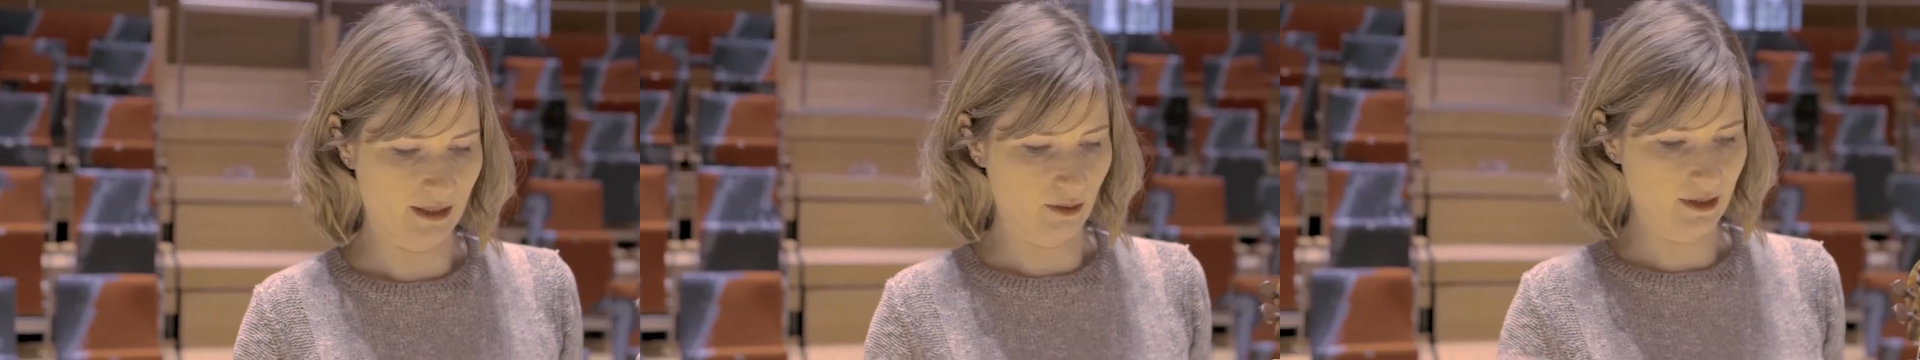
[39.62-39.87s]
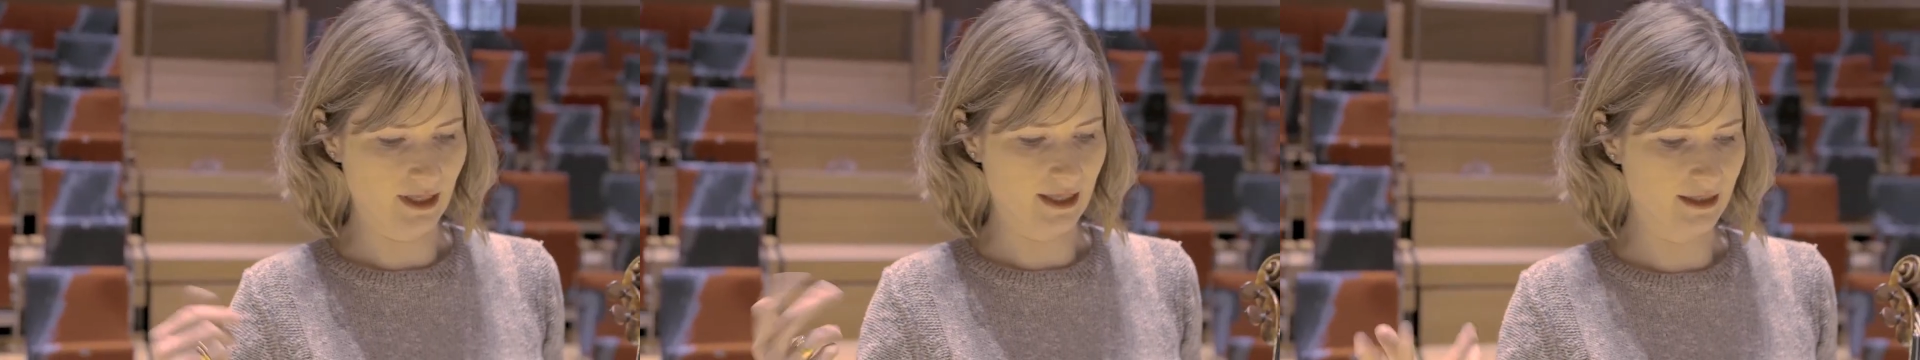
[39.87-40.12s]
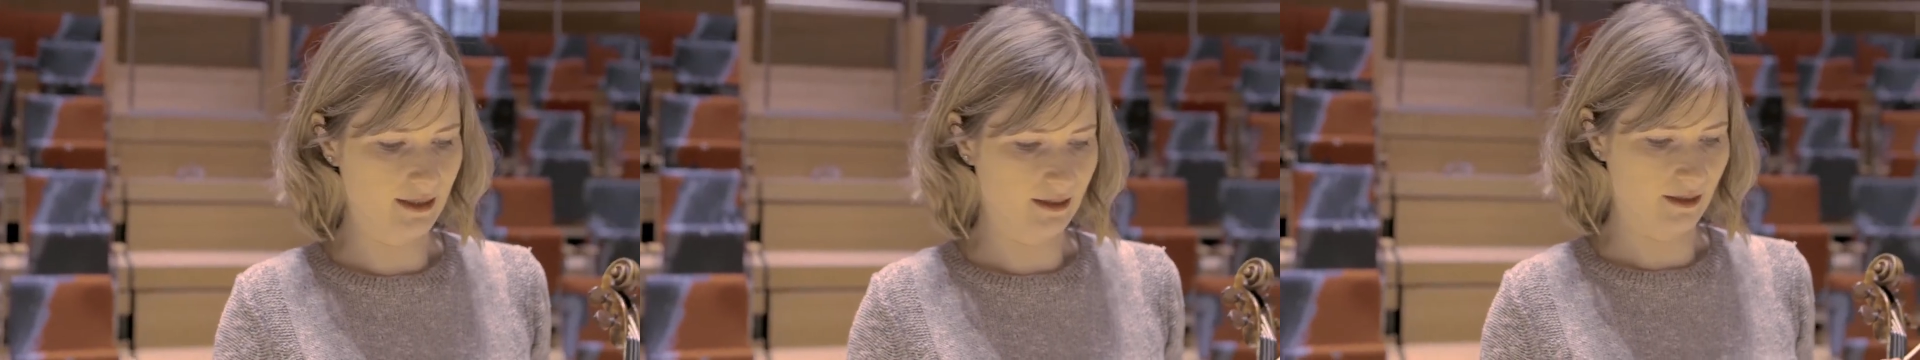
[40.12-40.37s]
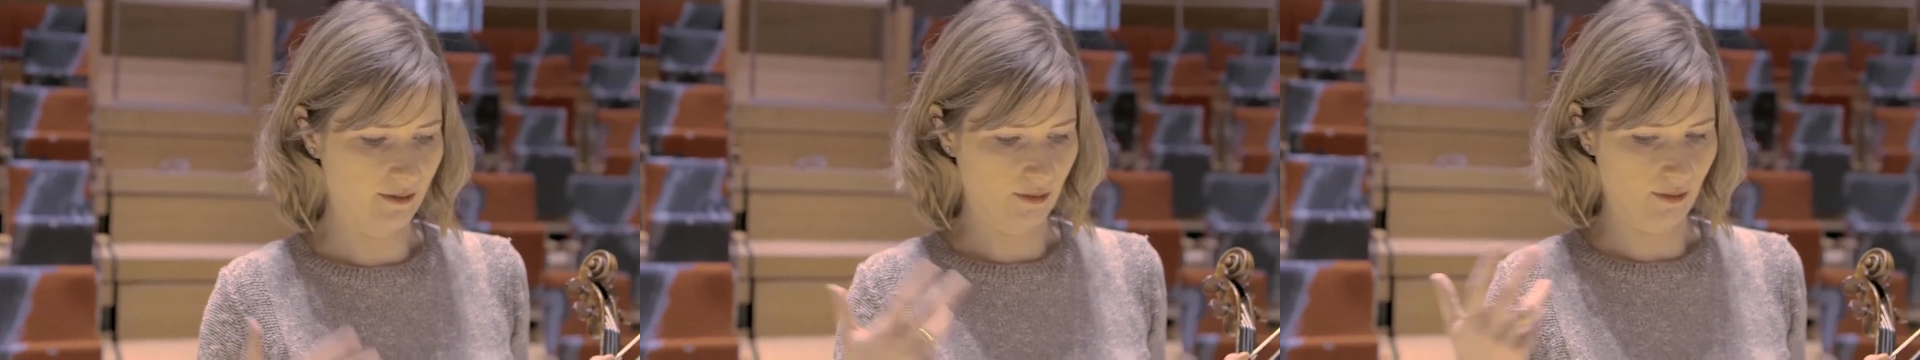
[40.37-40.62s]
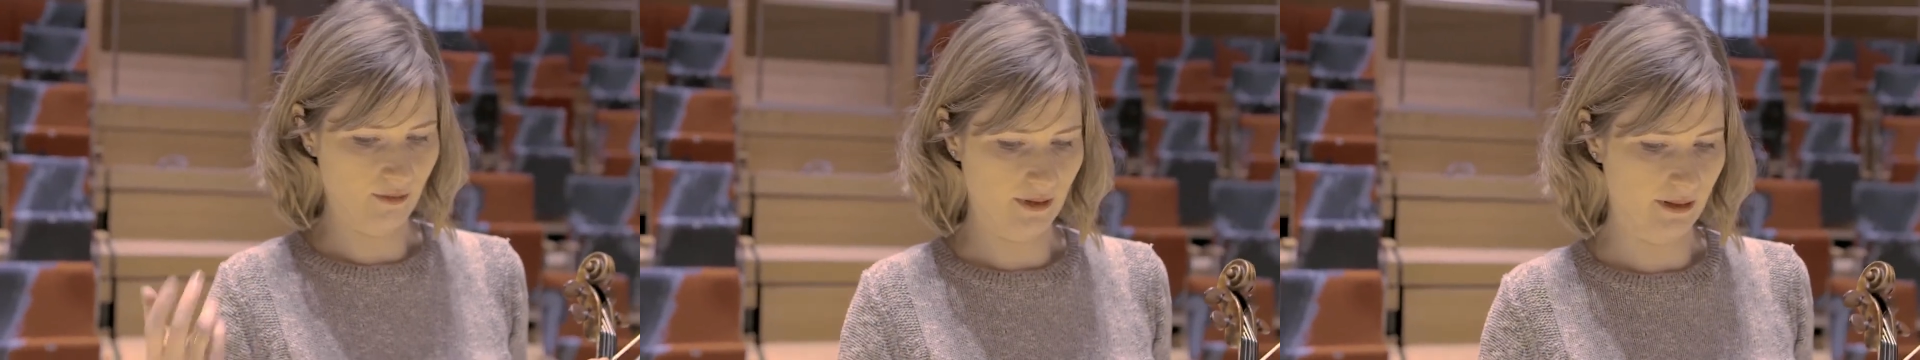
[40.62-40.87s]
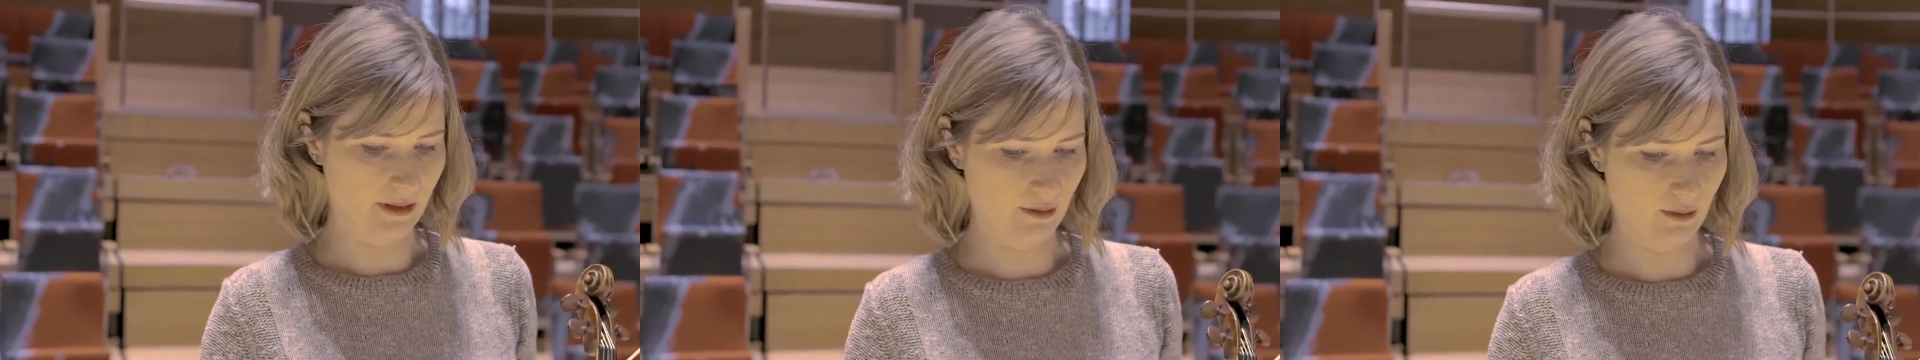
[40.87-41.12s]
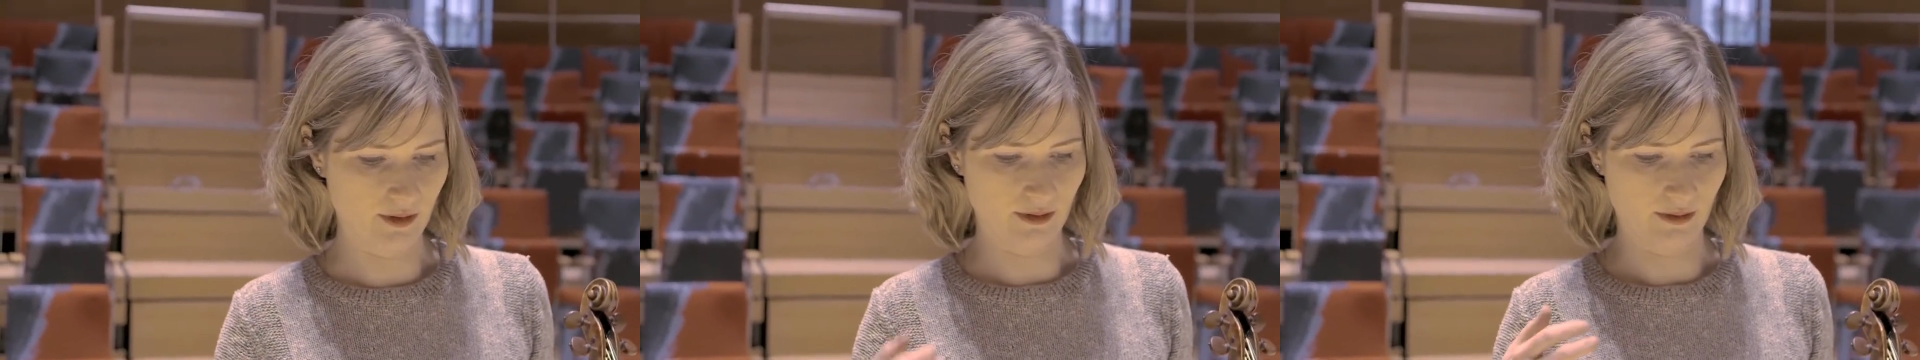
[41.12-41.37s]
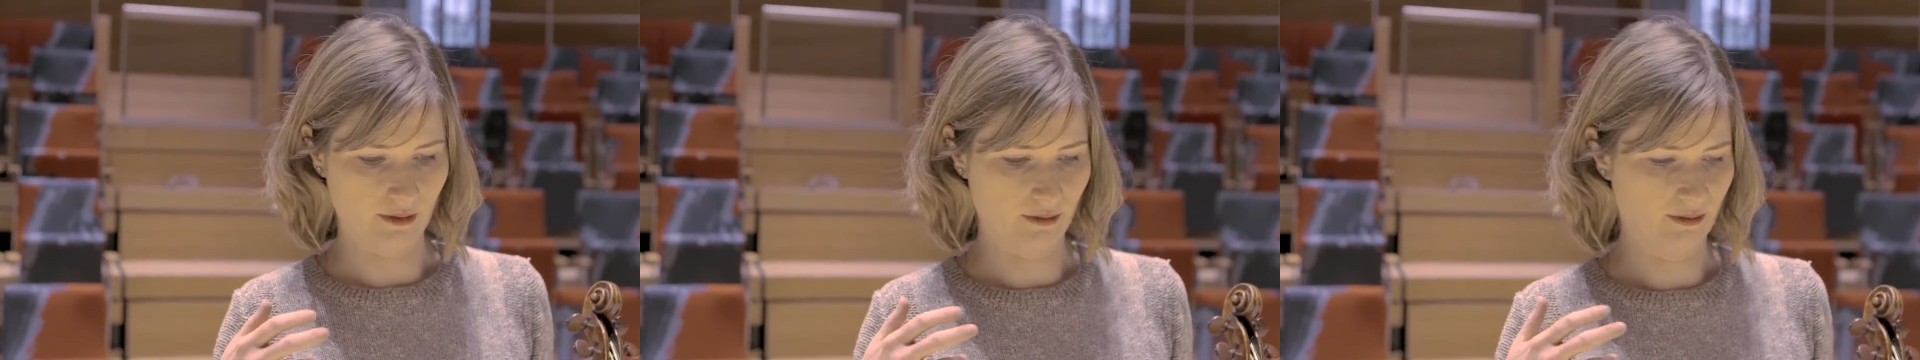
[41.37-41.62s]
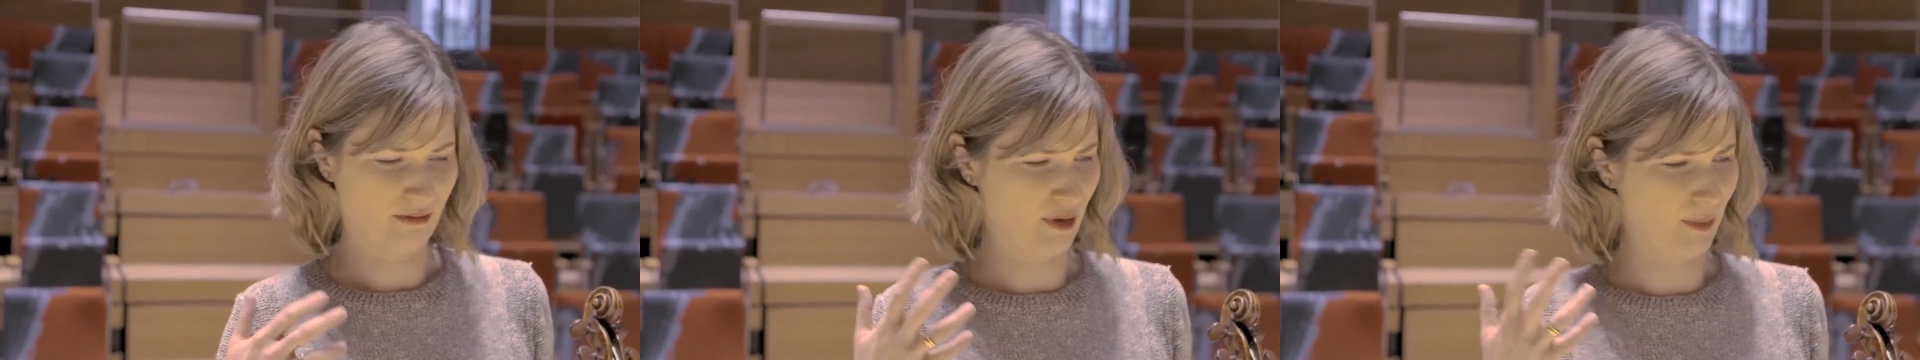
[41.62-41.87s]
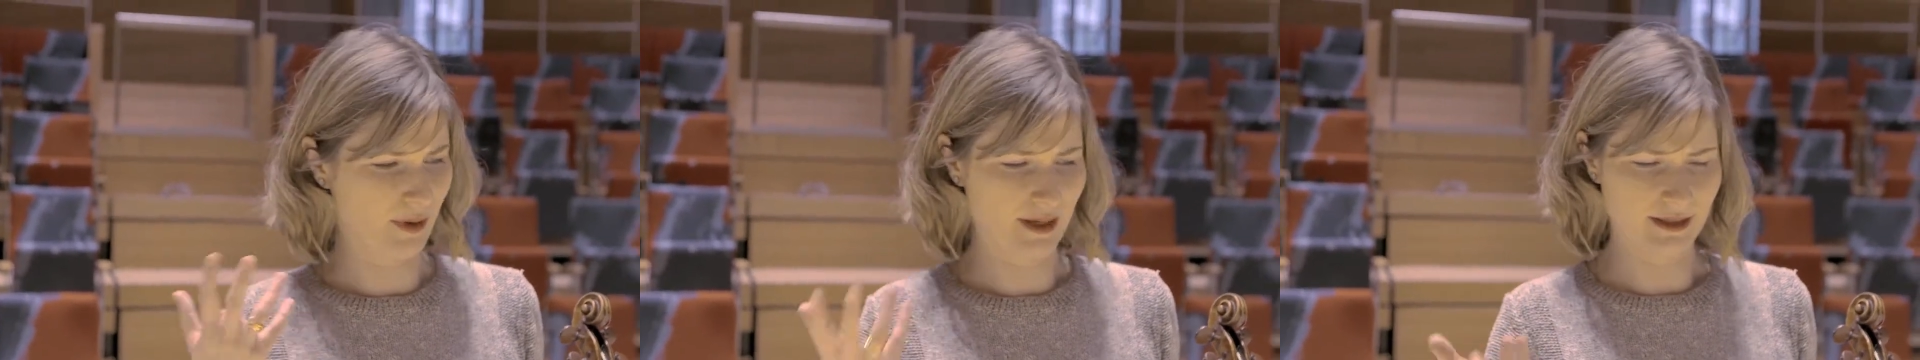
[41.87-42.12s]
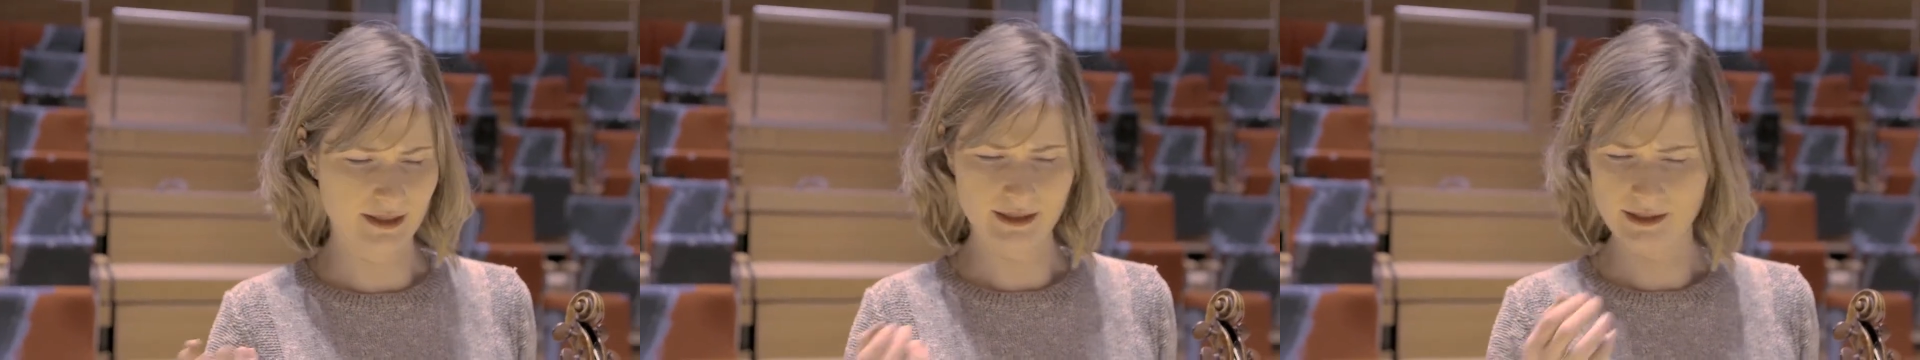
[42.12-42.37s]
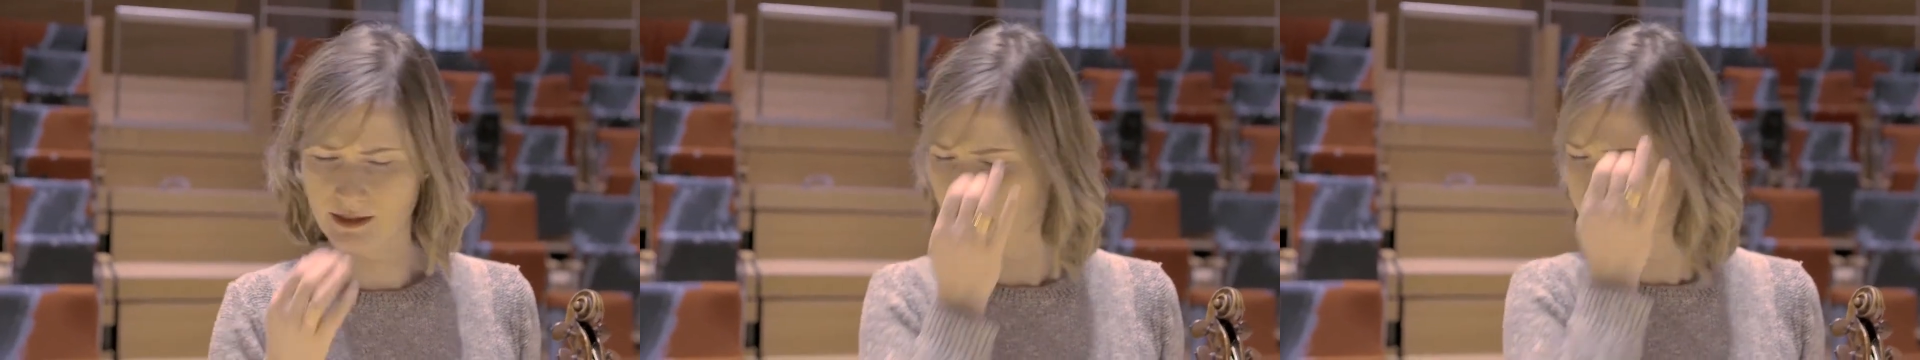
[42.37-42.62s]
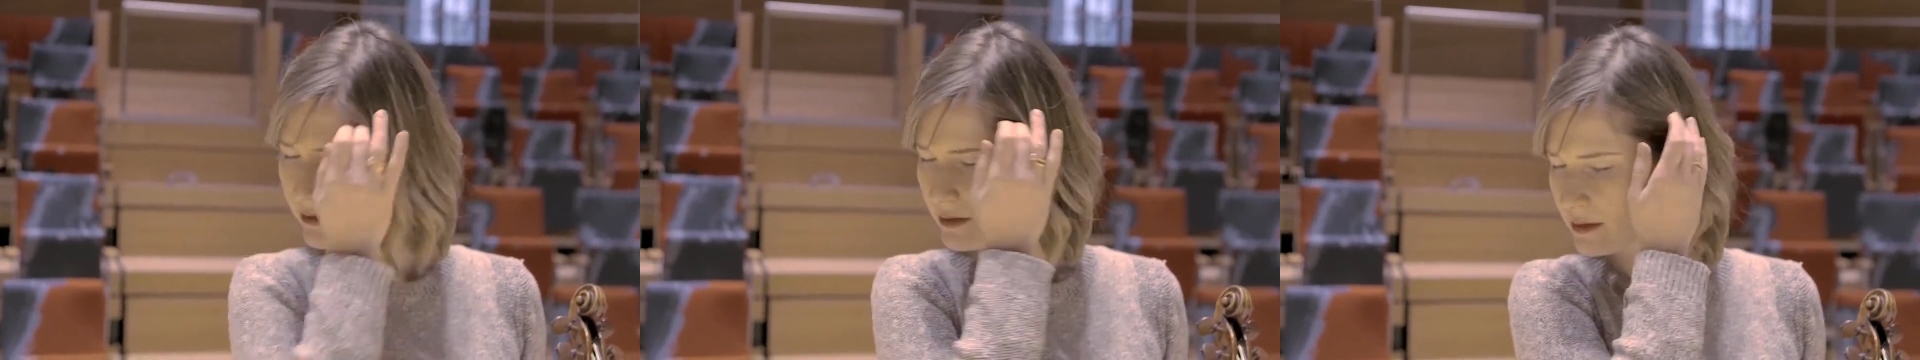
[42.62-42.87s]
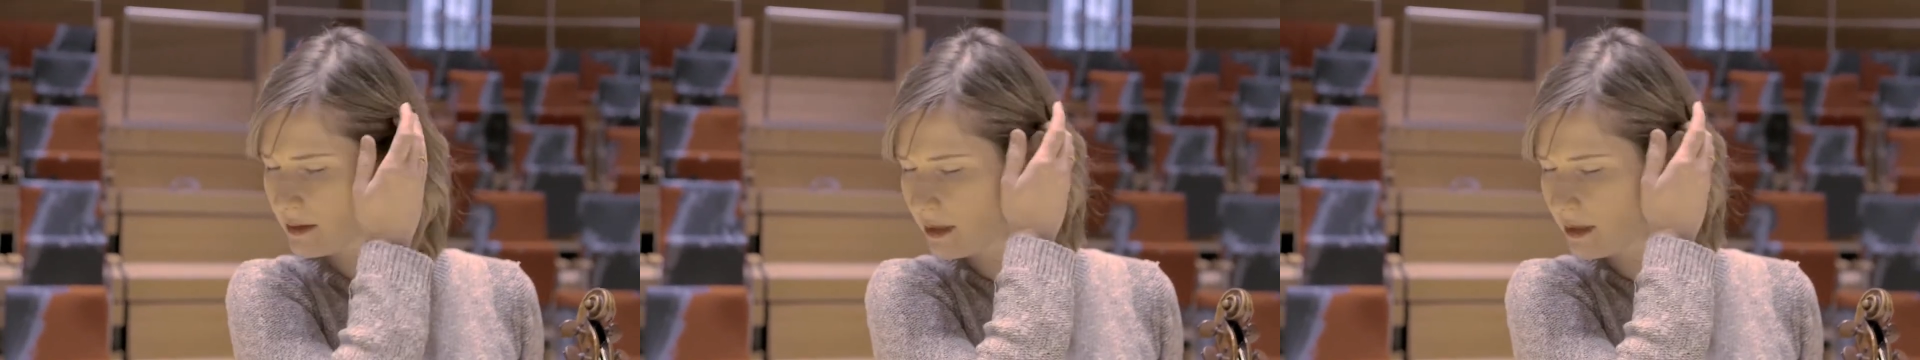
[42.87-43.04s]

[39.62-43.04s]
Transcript: it's so sensitive. You feel that you can go as soft as,